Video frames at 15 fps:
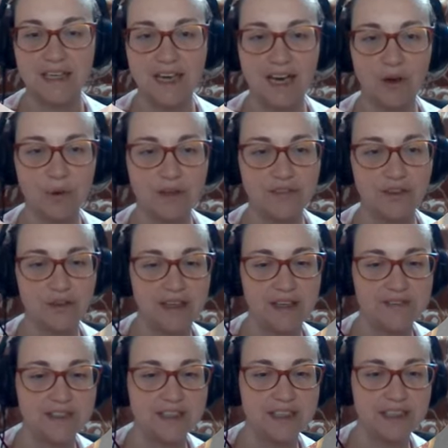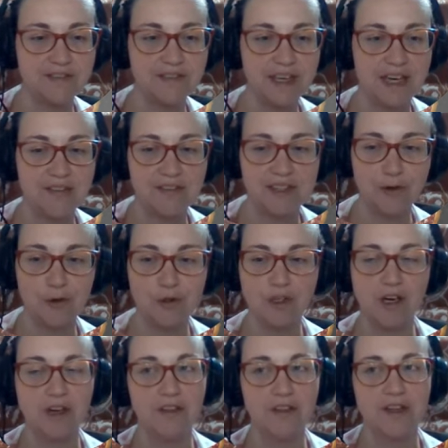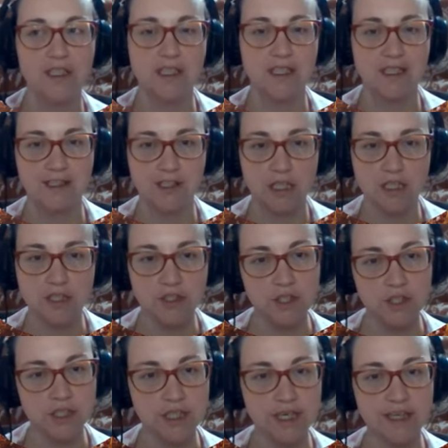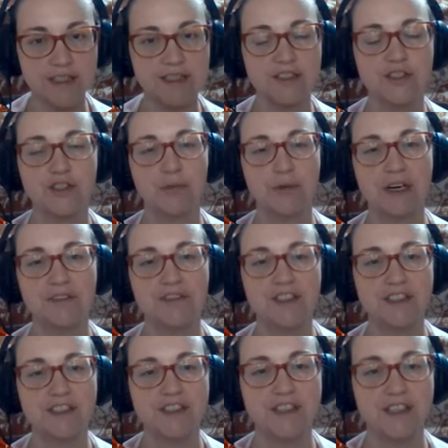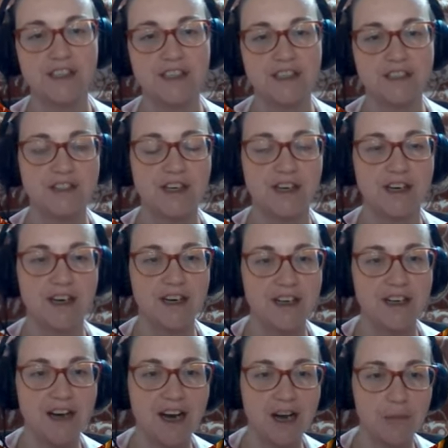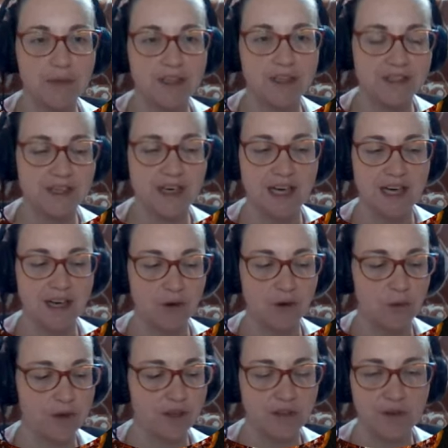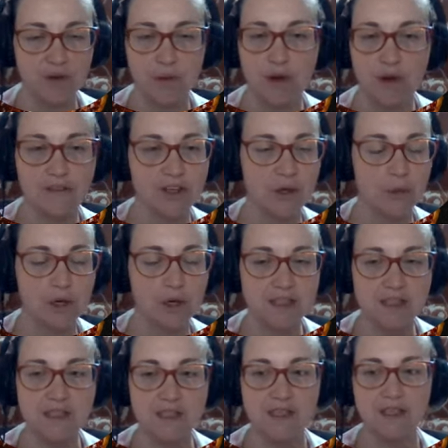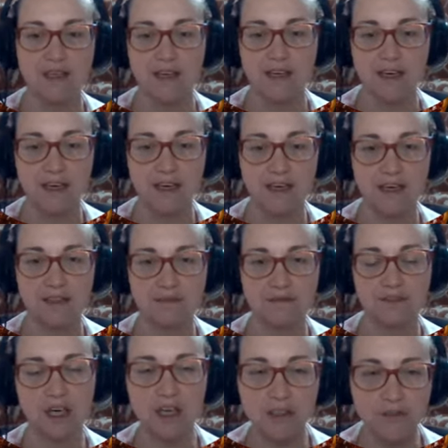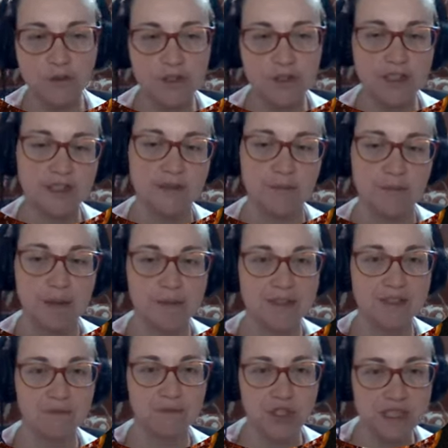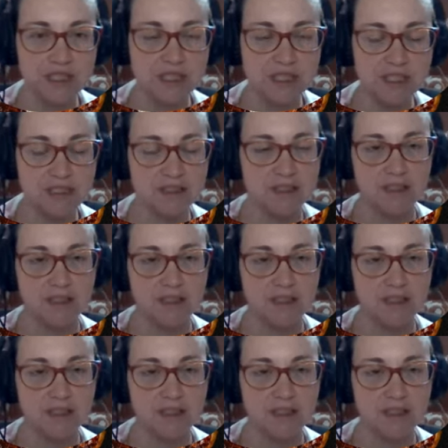now we've arrived to day five, and I will call this the sausage day. So breakfast is uh, an omelet uh, with whatever you want, uh, carnivore, maybe some cheese